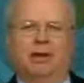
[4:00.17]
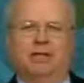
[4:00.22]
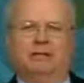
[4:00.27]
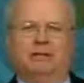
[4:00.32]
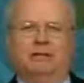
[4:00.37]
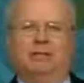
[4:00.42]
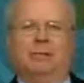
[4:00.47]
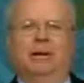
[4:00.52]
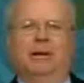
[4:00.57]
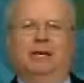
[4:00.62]
of
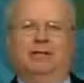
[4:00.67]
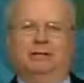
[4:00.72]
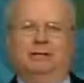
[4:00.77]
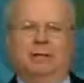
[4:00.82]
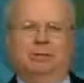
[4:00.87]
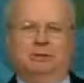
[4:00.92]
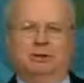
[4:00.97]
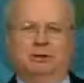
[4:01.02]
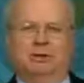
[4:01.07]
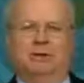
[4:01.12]
days have
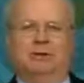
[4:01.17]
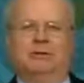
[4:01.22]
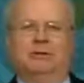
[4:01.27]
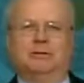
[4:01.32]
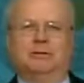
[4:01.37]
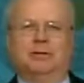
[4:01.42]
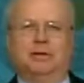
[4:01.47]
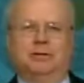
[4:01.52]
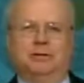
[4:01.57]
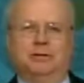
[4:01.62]
passed, I'm
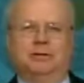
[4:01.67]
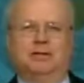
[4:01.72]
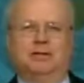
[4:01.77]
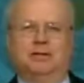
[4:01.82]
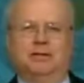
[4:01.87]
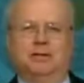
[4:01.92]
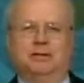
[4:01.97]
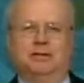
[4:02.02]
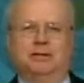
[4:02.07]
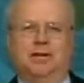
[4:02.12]
still, you know,
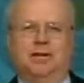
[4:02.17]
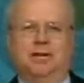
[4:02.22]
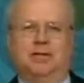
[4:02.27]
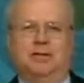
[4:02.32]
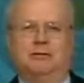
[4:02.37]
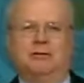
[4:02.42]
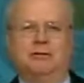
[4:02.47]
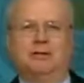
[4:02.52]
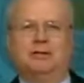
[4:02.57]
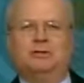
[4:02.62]
this is an
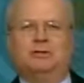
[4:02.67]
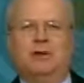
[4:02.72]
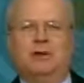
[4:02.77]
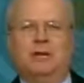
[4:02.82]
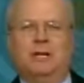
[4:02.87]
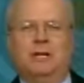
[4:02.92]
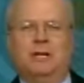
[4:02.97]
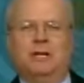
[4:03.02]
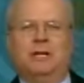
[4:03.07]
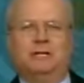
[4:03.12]
astonishing. First
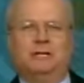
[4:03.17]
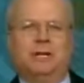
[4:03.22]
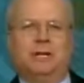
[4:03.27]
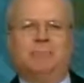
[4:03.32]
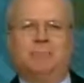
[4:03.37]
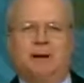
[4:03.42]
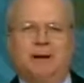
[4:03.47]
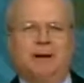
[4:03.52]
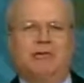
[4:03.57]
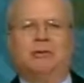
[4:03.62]
of all,
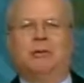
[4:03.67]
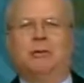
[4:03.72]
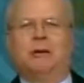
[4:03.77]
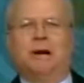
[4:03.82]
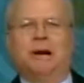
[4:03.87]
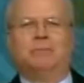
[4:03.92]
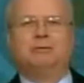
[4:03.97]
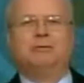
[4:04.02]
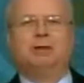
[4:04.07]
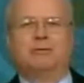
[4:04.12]
step back
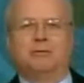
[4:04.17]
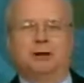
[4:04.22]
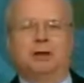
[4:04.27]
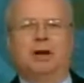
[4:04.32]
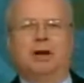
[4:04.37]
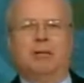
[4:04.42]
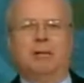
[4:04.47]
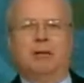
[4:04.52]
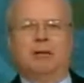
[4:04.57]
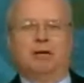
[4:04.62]
for a minute. I'm sort
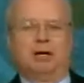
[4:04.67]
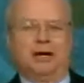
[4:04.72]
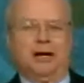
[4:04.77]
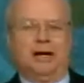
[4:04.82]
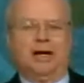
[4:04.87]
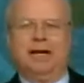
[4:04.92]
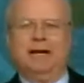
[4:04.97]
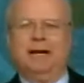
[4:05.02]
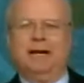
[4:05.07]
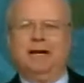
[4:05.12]
of a numbers
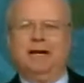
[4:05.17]
guy.